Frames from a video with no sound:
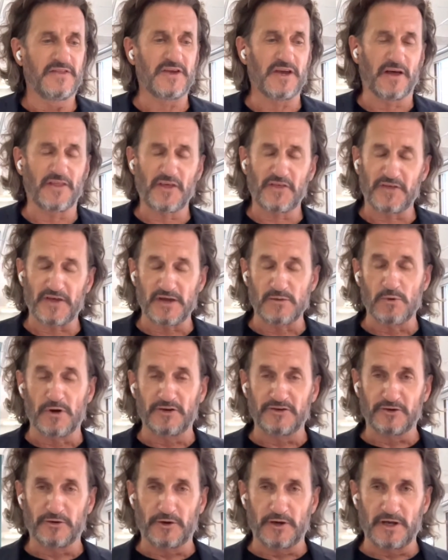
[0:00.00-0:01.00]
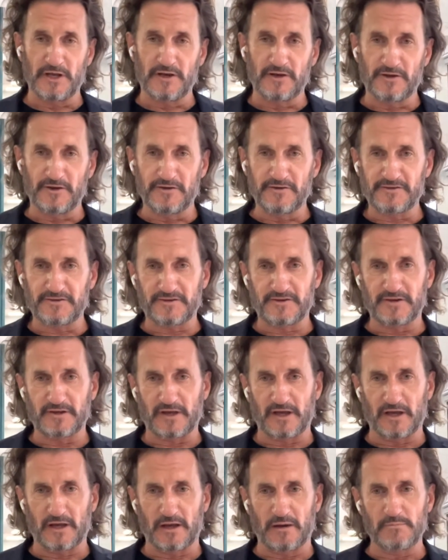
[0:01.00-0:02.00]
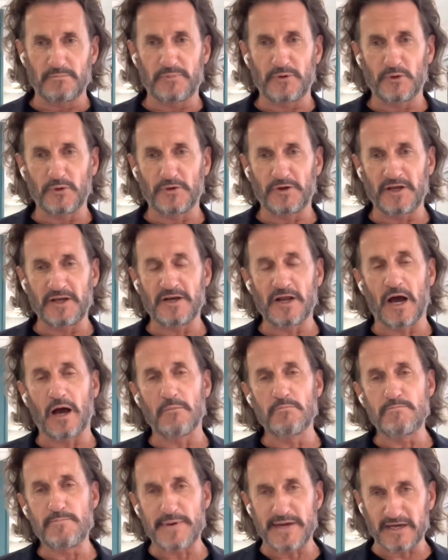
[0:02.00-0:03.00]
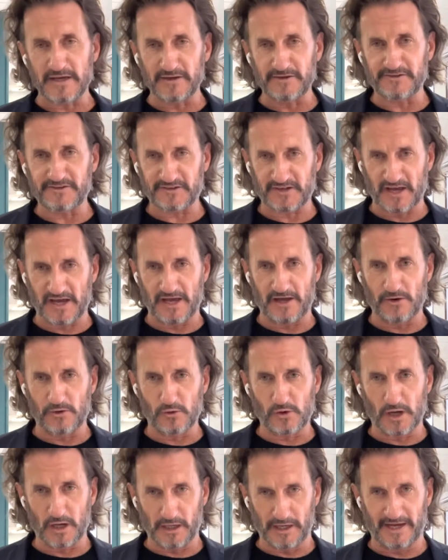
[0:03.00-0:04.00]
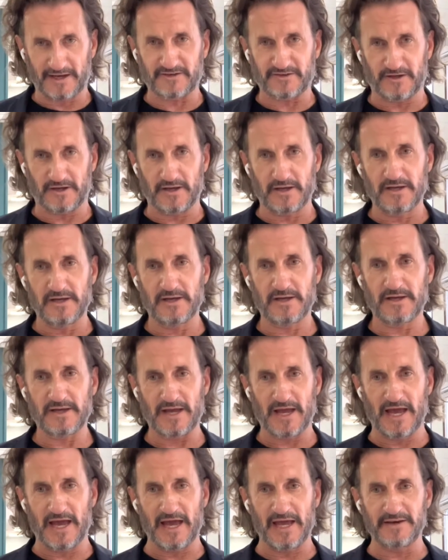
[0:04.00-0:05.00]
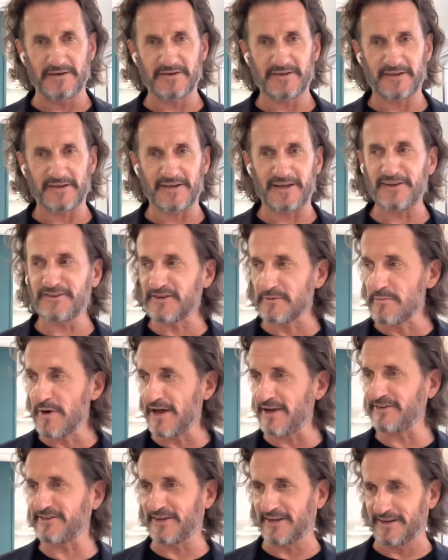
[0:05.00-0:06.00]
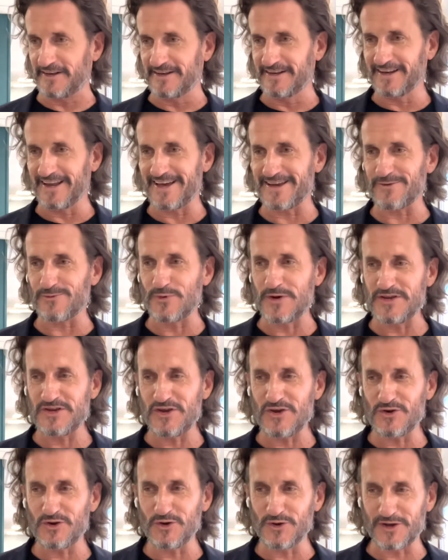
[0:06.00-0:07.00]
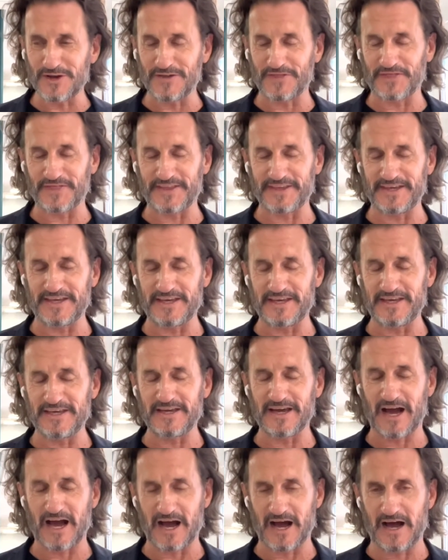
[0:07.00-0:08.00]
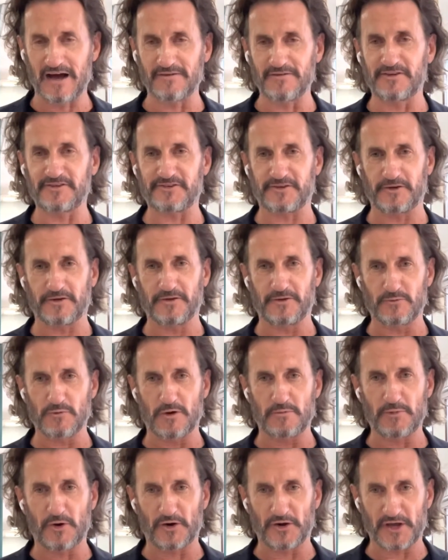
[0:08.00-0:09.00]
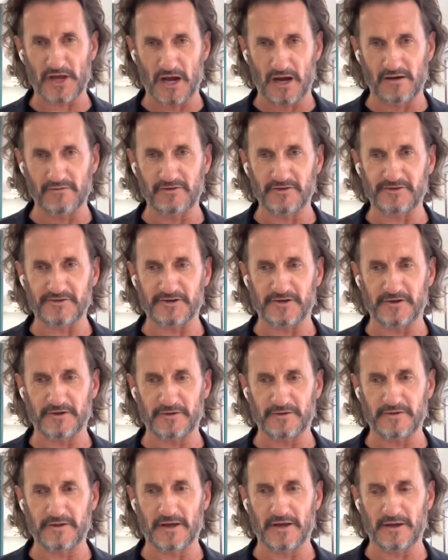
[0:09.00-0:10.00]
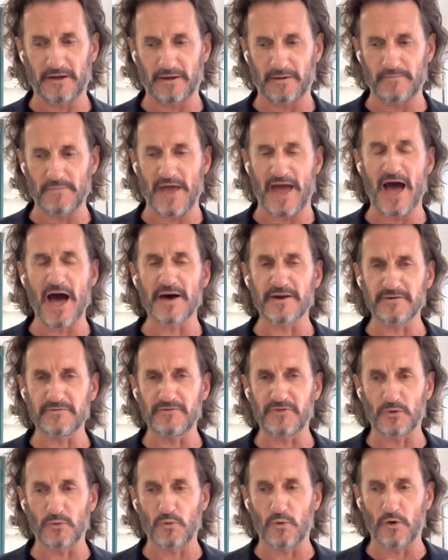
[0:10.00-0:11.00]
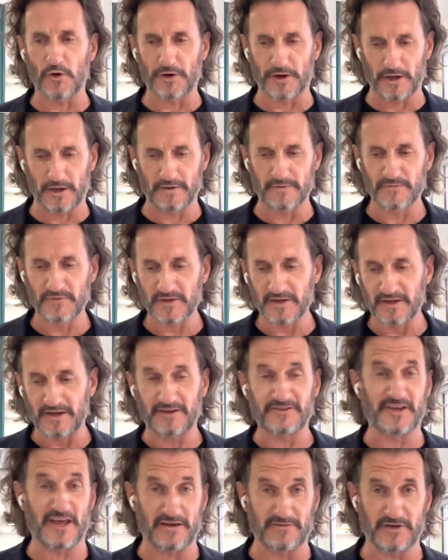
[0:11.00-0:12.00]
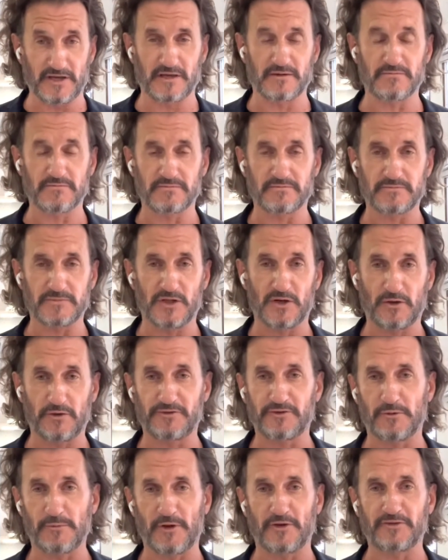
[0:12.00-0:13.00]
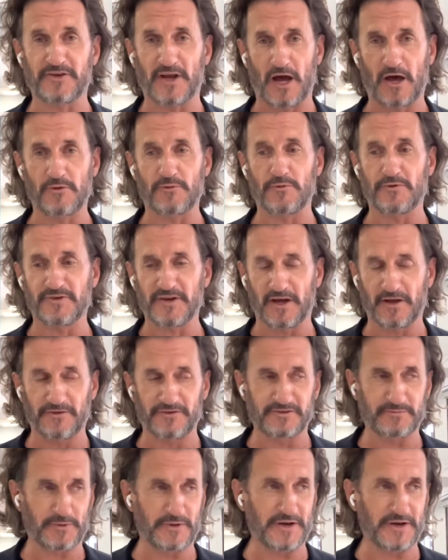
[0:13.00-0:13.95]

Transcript: The other thing we're doing is building a bigger scale collector. And it's amazing. Like when you look at the harvester, the robotic harvester, out of the water, it's heavy. You know, it's almost 100 tons.